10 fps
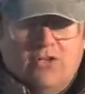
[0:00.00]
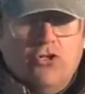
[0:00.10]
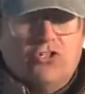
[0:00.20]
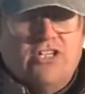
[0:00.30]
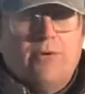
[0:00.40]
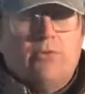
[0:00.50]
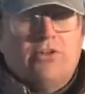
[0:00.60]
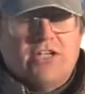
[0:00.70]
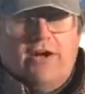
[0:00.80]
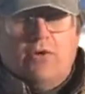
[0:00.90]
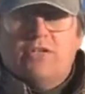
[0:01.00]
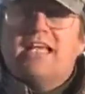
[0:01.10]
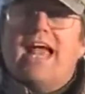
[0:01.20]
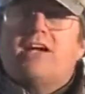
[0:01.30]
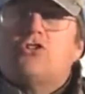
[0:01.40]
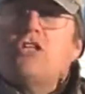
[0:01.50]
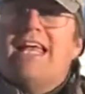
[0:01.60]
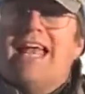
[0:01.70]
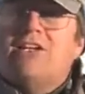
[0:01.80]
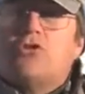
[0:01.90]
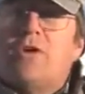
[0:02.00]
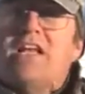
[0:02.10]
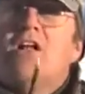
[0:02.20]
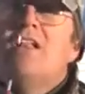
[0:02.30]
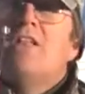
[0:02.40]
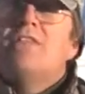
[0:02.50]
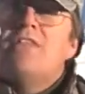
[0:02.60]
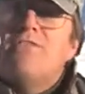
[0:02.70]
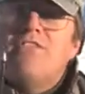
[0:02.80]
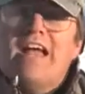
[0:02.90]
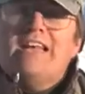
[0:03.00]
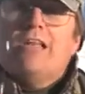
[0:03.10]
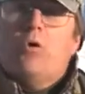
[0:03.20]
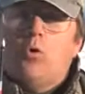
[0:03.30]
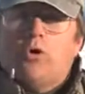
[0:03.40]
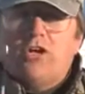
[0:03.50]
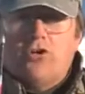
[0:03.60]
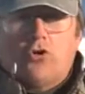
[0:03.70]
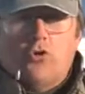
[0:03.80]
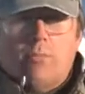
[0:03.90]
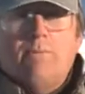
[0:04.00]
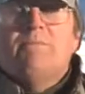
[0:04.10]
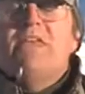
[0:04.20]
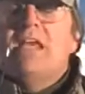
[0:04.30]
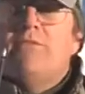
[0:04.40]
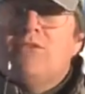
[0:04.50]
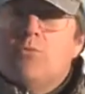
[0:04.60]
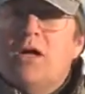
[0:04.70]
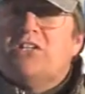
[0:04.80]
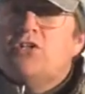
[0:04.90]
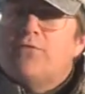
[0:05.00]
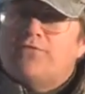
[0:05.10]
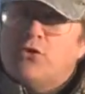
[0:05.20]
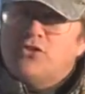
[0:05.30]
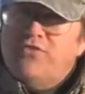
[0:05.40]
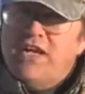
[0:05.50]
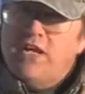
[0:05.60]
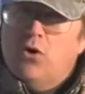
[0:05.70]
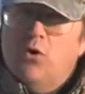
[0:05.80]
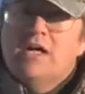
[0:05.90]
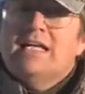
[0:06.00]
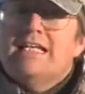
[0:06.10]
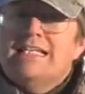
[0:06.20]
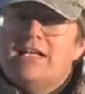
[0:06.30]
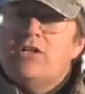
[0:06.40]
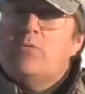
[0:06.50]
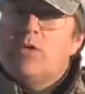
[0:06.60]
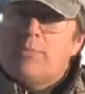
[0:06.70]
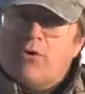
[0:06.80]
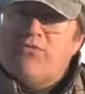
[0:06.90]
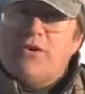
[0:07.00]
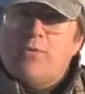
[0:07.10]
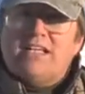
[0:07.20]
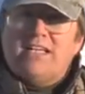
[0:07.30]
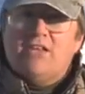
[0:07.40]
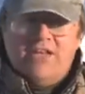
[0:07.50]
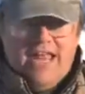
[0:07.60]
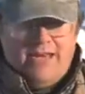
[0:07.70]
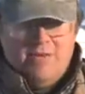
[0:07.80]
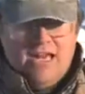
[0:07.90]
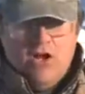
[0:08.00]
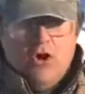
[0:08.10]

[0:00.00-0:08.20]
do you see where his arrow is actually entering the vital organ group? If you went to the first video dealing with perfect whitetail anatomy,